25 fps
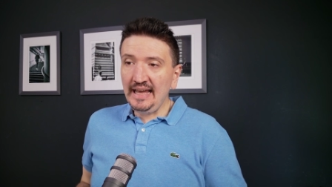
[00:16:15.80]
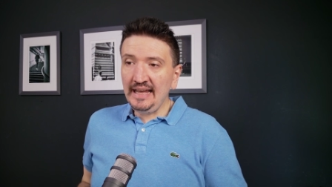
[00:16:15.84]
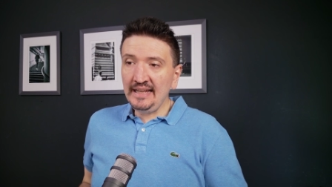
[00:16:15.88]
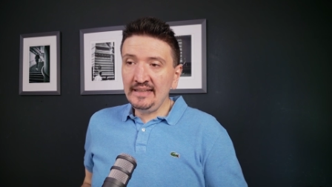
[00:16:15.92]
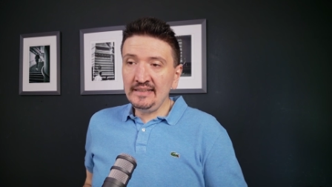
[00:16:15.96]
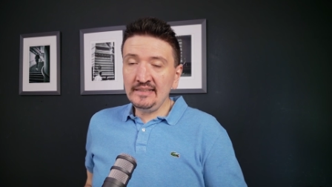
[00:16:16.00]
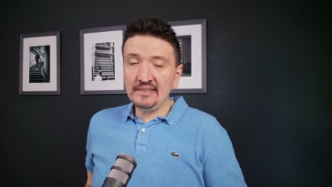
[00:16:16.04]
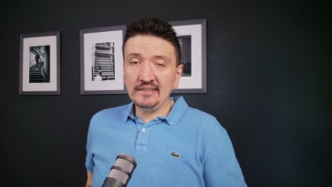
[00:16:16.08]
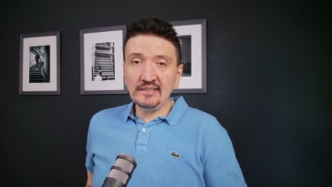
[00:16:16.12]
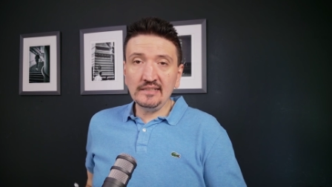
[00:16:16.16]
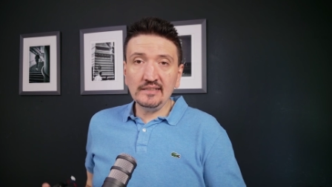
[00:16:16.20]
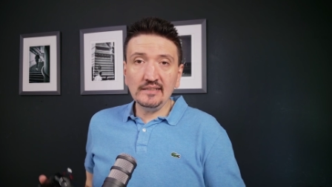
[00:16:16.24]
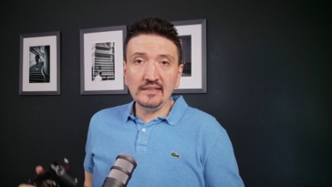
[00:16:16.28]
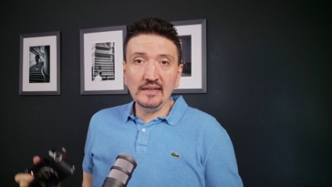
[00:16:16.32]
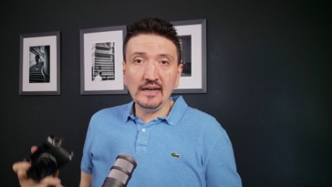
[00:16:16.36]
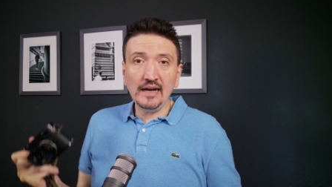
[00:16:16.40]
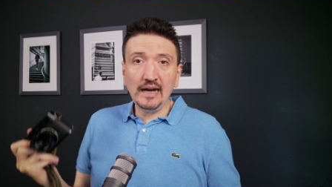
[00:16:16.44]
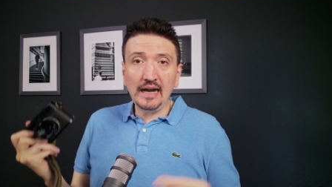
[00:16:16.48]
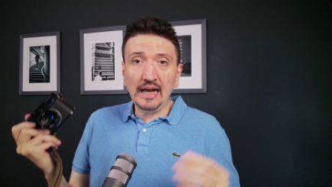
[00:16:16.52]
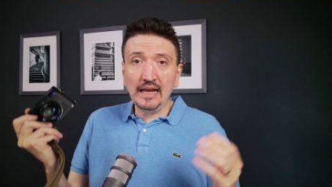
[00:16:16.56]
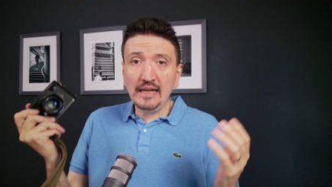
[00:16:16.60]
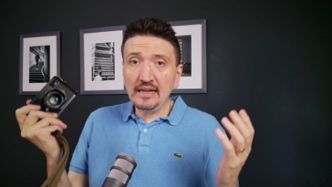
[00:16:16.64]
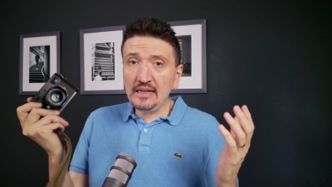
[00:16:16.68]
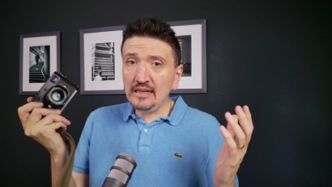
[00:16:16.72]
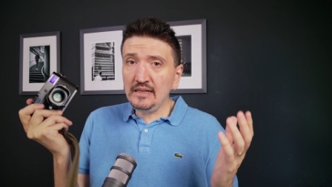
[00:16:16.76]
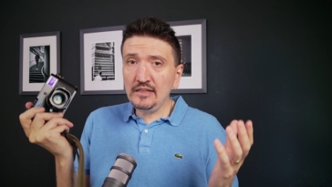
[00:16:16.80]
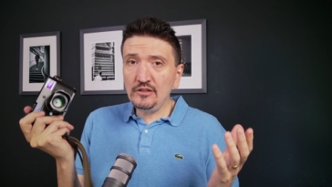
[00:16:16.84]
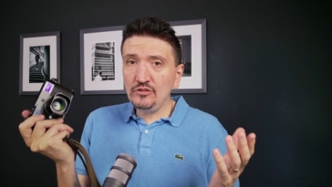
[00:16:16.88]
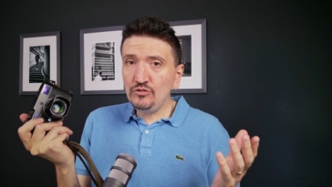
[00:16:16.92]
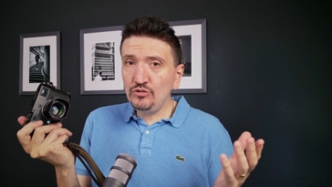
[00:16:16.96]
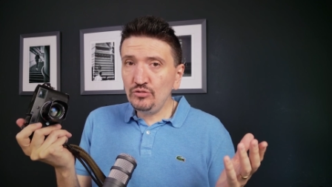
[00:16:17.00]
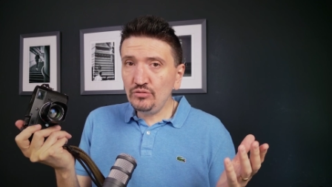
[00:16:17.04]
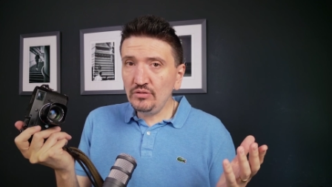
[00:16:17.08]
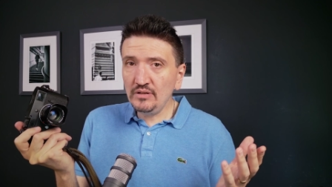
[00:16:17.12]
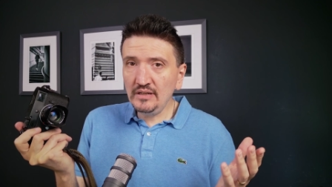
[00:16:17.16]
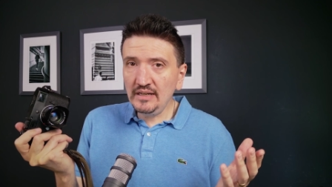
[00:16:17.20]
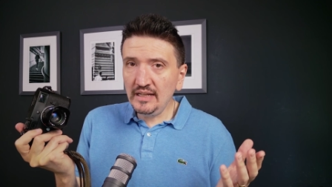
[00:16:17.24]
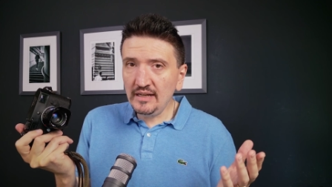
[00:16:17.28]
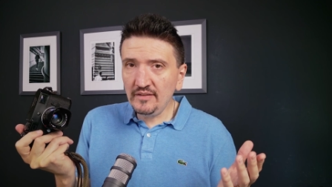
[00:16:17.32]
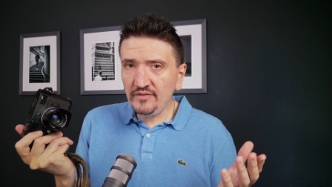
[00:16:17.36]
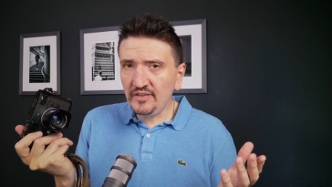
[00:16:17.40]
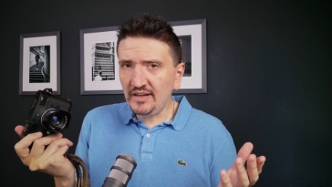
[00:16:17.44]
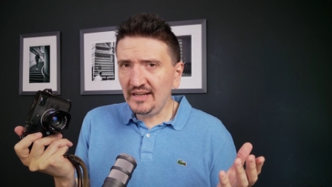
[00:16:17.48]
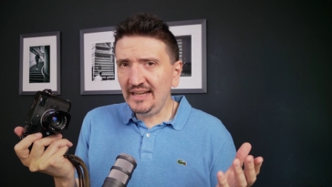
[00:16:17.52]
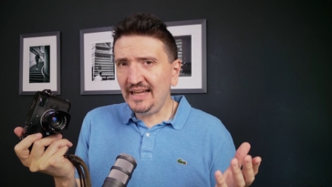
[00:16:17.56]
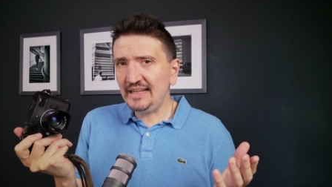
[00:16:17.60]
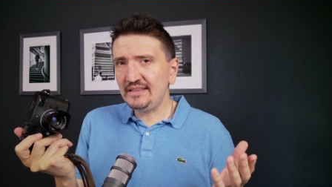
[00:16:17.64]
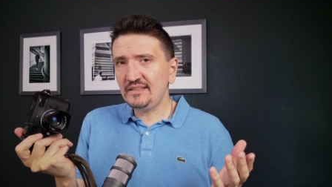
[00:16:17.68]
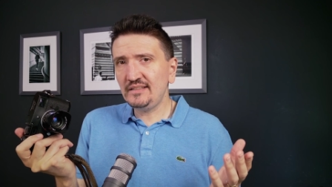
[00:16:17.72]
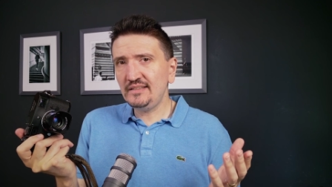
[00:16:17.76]
And I really do love
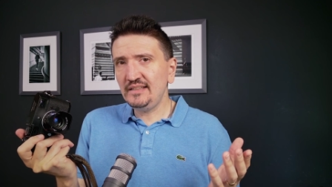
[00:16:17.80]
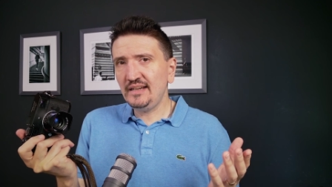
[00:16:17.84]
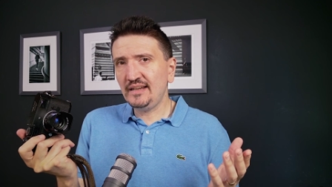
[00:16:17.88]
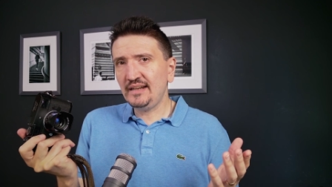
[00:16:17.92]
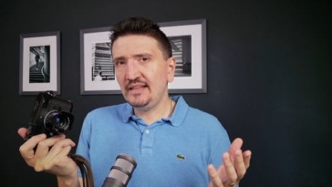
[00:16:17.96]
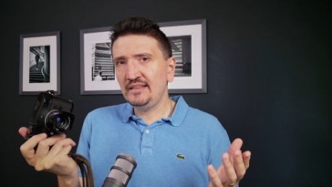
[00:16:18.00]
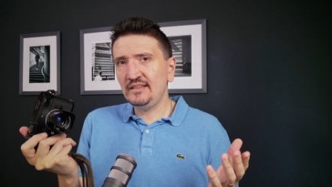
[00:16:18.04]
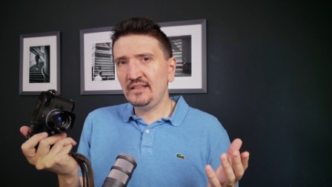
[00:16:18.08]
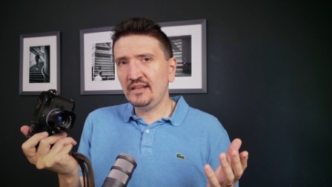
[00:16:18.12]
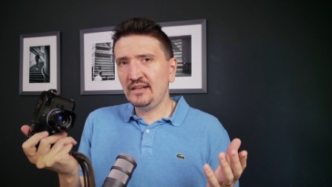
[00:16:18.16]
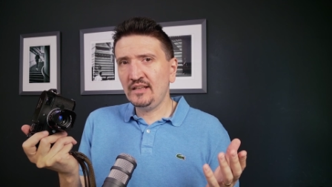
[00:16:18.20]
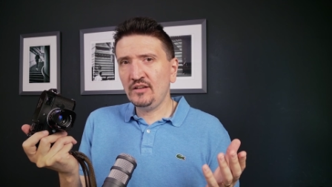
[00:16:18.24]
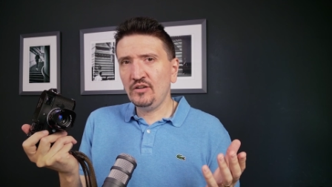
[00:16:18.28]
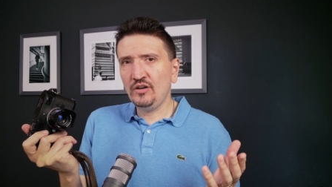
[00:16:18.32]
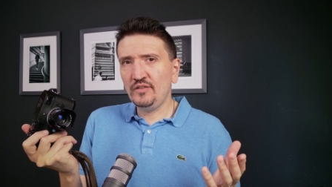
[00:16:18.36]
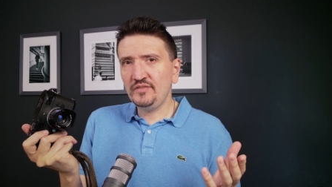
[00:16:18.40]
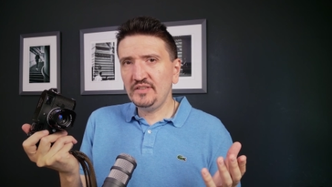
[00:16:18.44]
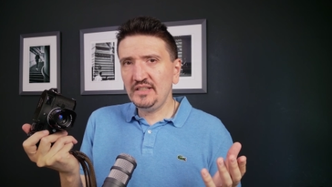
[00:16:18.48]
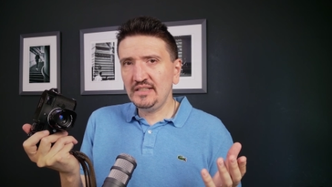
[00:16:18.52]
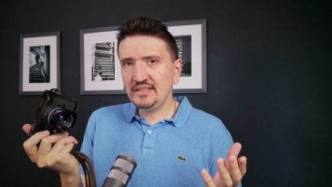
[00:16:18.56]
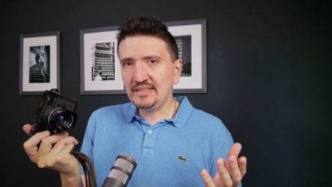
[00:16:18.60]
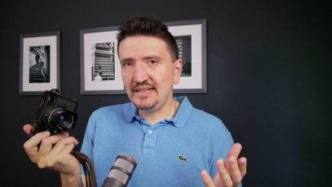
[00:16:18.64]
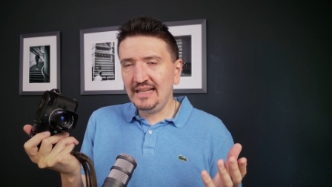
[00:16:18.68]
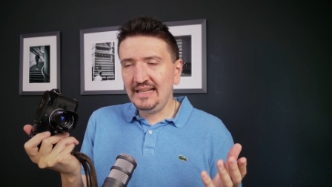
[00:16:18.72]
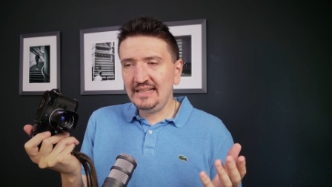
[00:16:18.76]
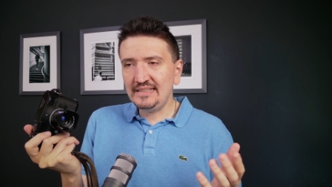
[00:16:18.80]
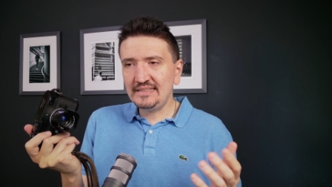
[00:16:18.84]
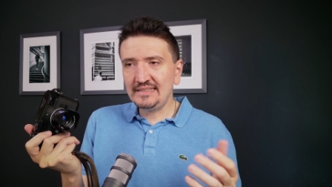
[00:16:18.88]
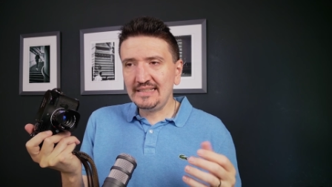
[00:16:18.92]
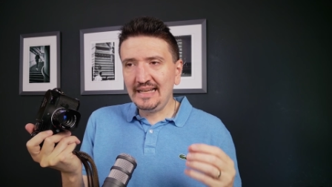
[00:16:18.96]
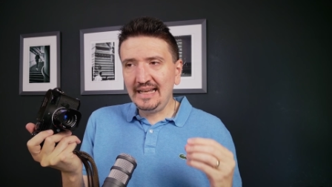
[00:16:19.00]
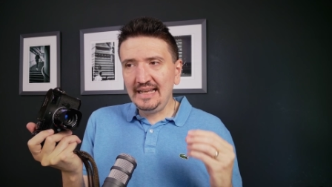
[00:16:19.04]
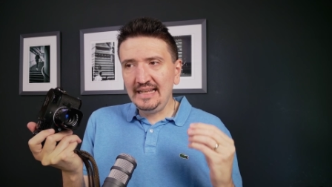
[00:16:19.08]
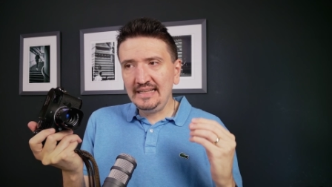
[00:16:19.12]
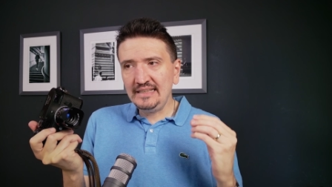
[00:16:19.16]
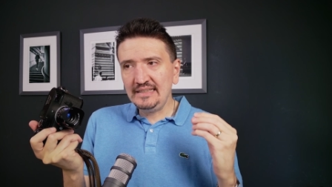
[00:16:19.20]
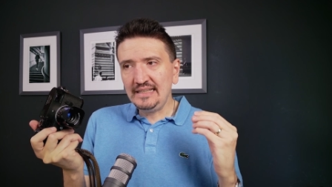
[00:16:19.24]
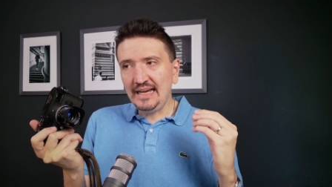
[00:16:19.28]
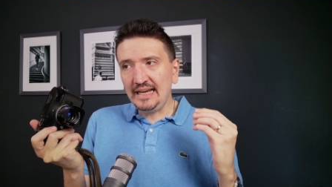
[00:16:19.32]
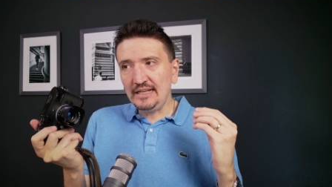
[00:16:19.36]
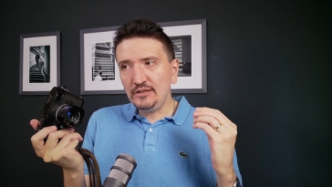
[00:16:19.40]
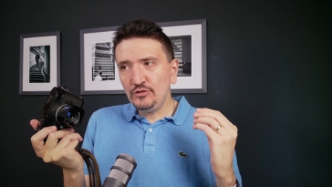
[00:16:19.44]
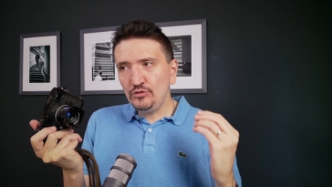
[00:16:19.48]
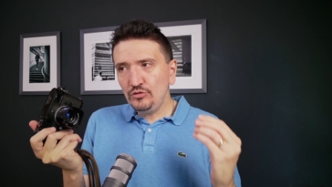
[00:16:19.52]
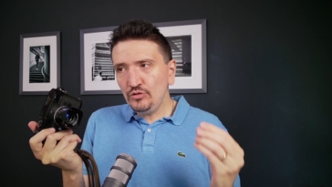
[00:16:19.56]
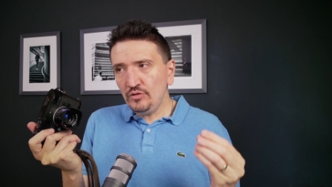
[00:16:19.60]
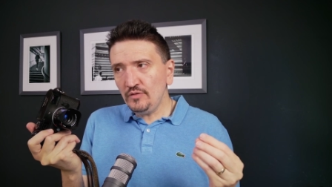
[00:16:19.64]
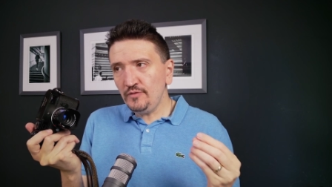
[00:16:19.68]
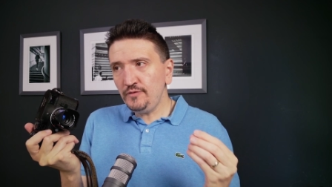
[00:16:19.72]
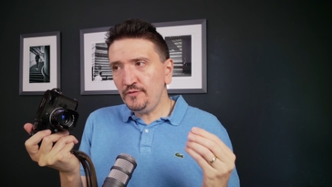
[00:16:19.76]
a lot the rendering of this lens, and I
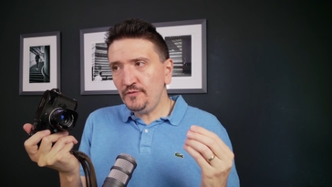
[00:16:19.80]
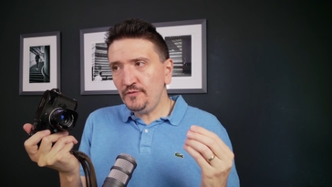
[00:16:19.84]
do